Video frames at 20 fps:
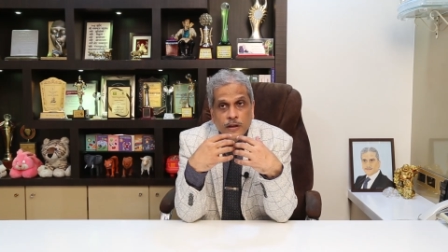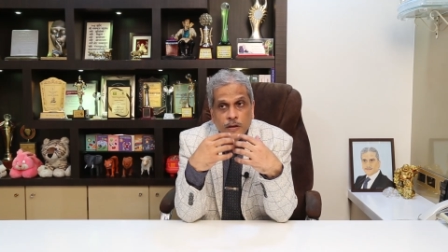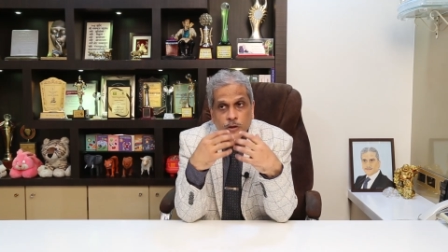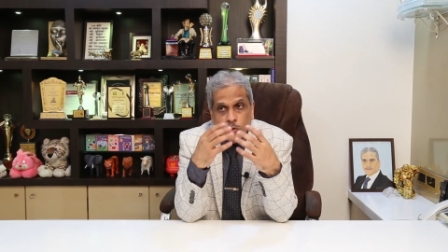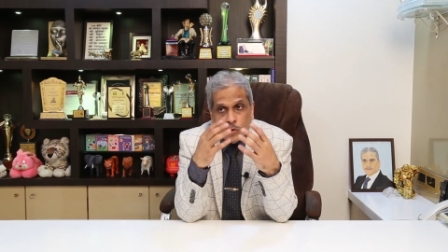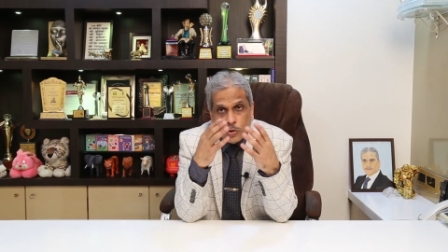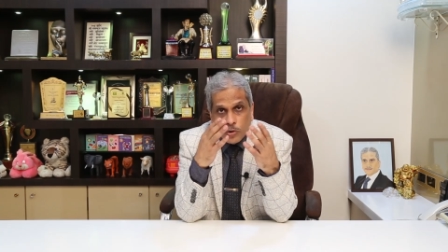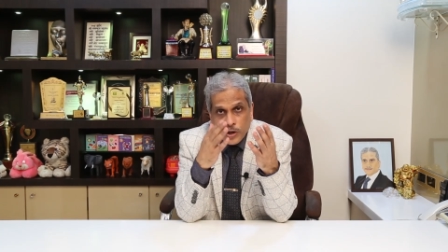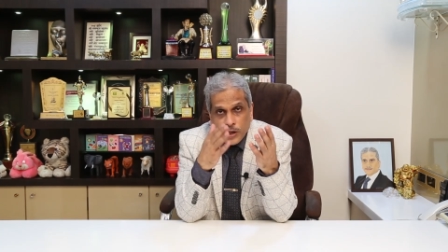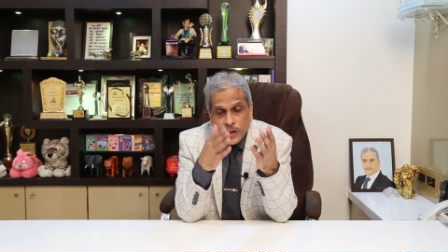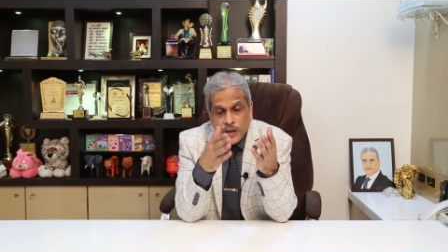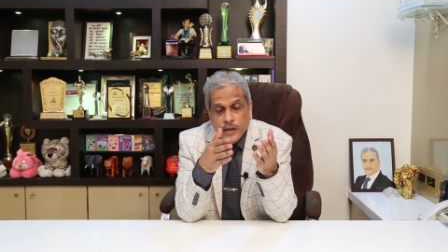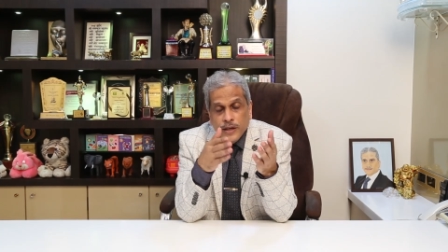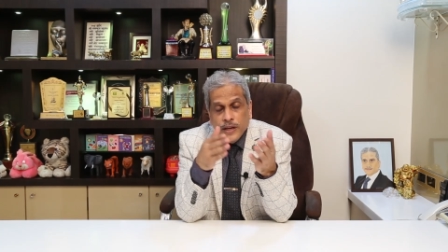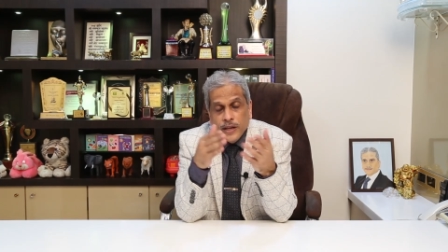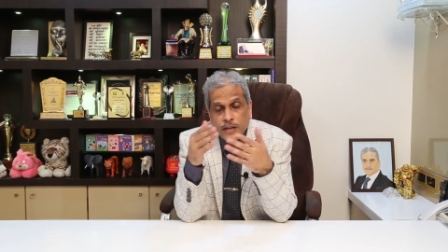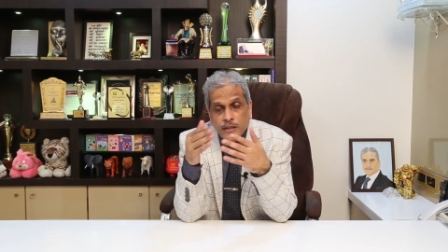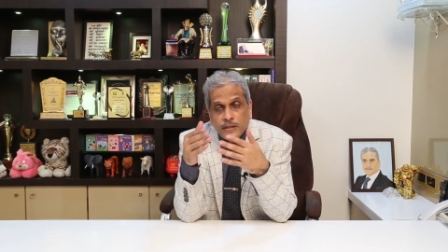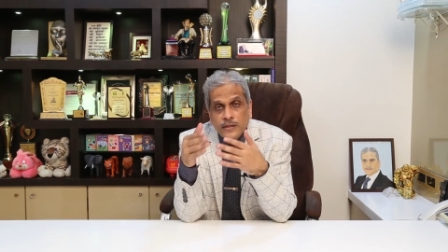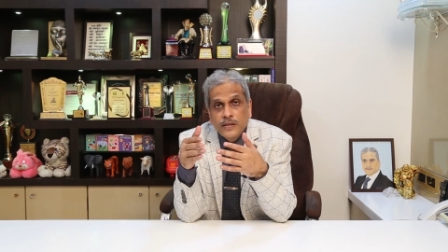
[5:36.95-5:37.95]
So in
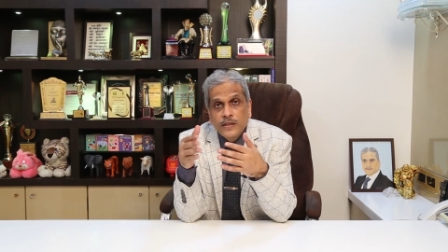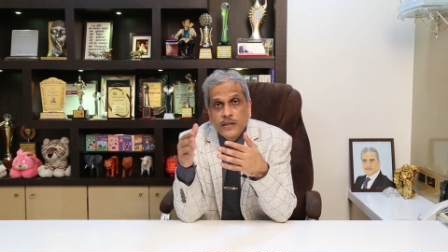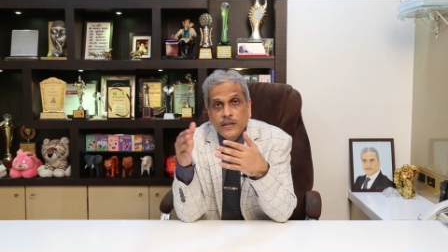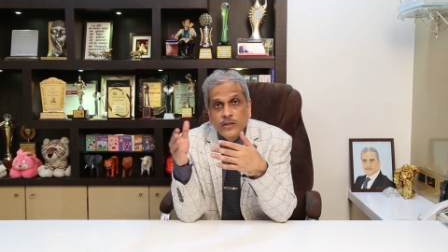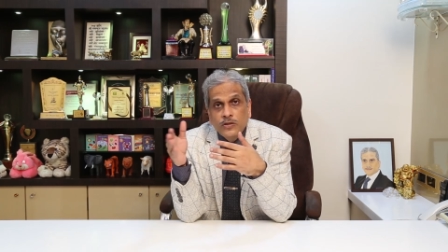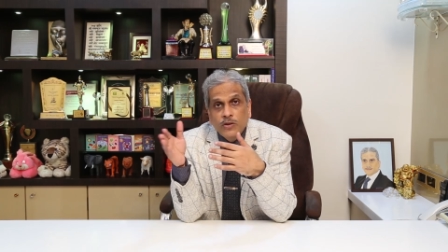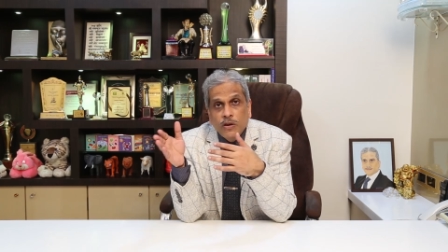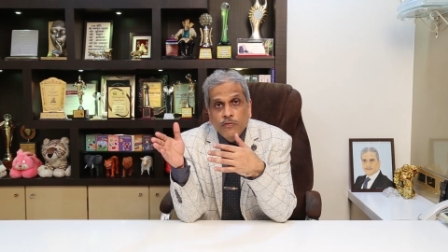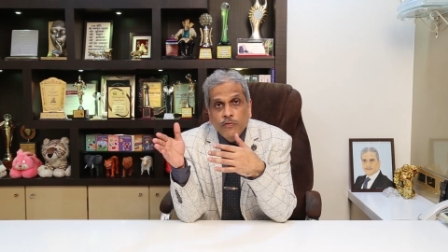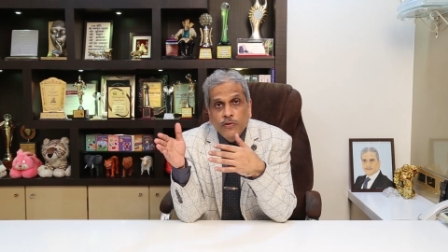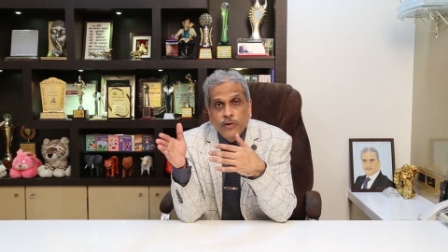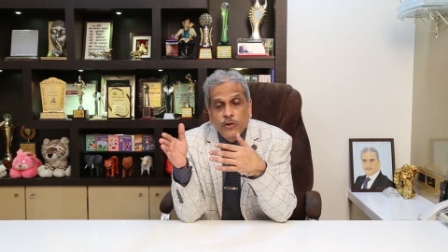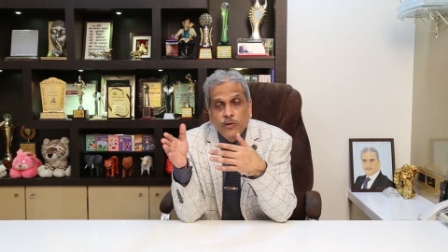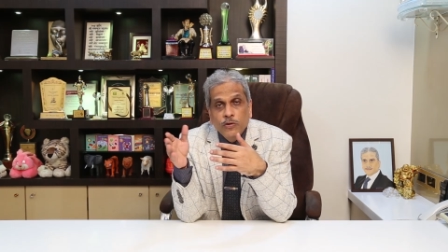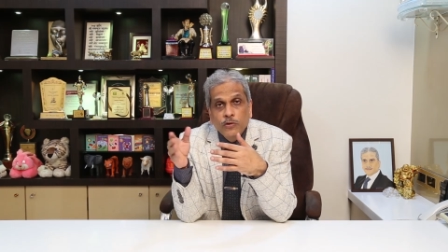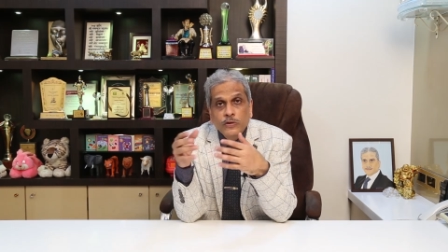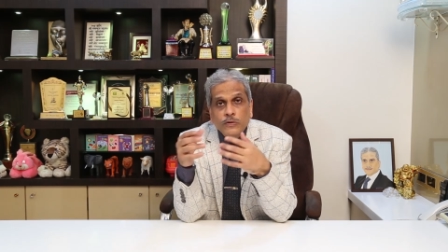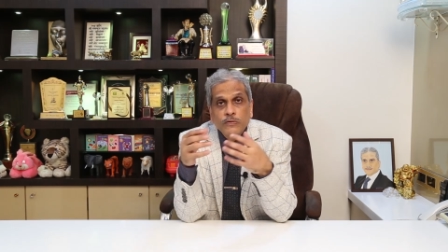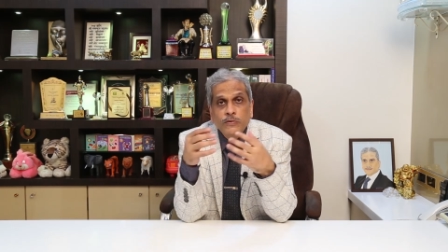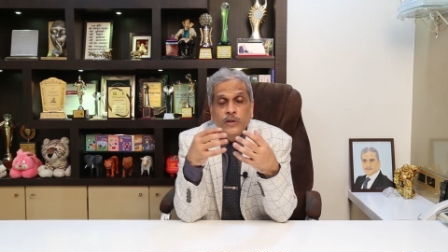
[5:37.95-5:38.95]
next series of
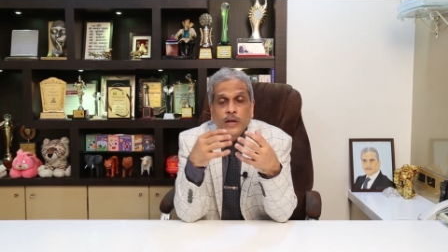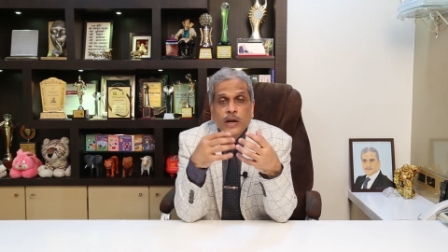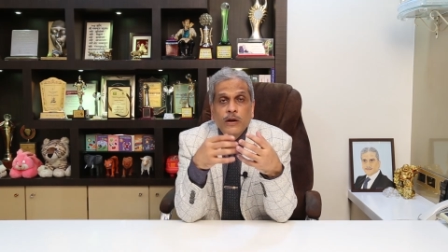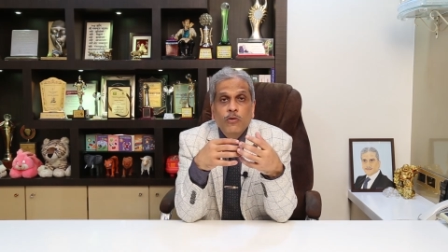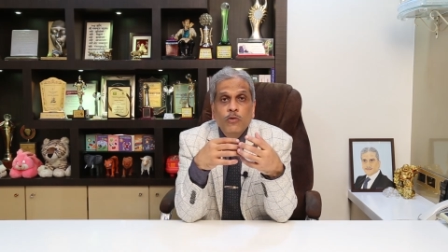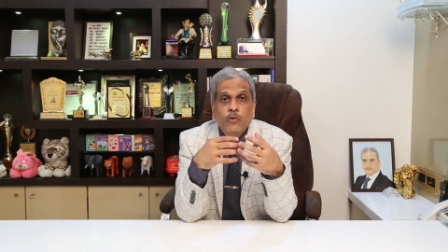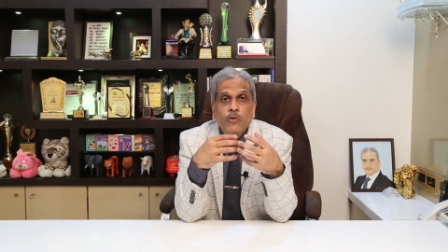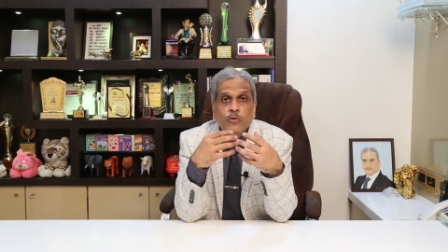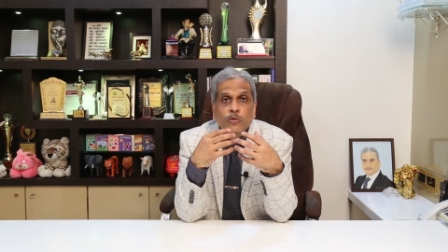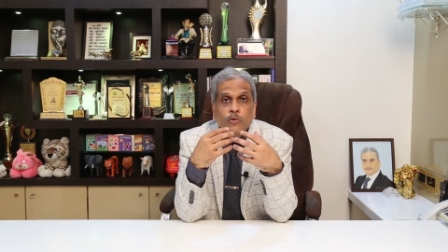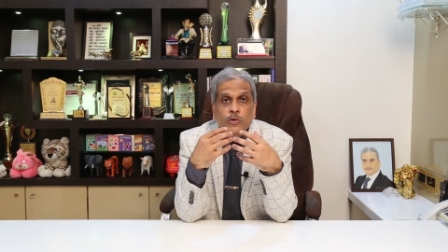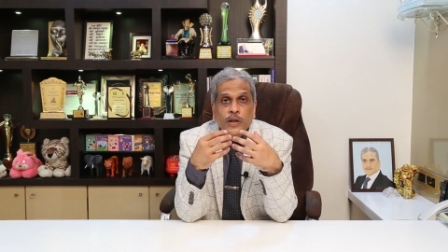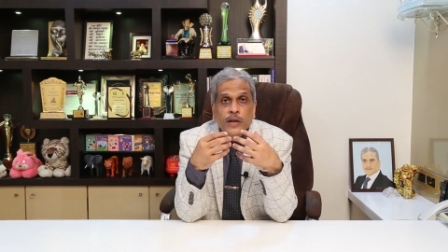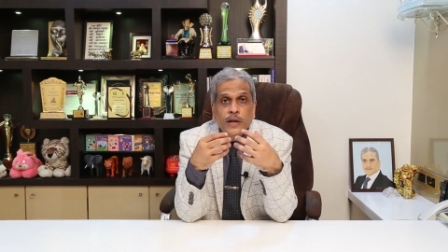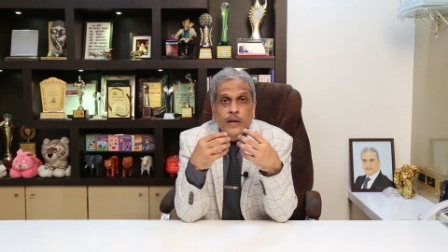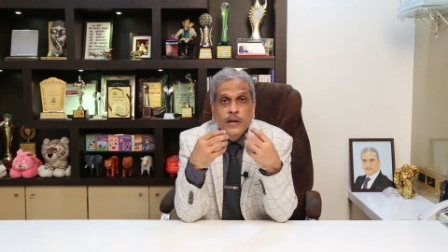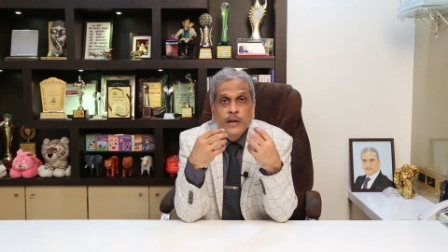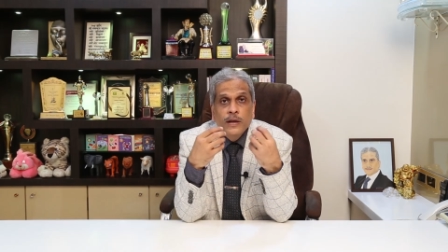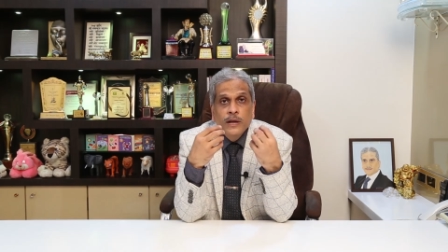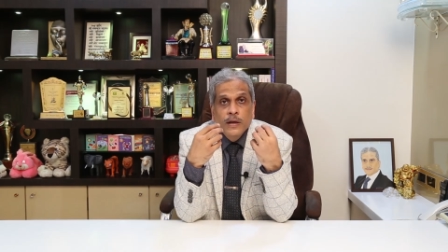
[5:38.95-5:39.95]
videos we are going to
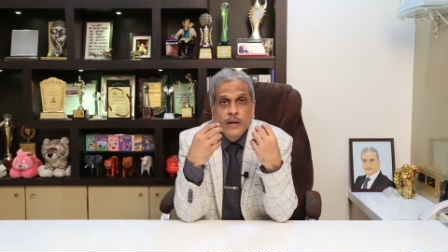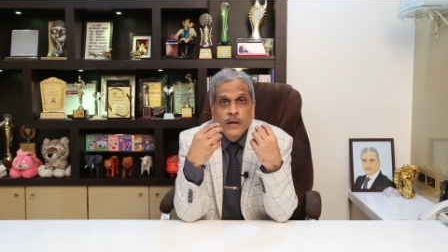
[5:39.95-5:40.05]
take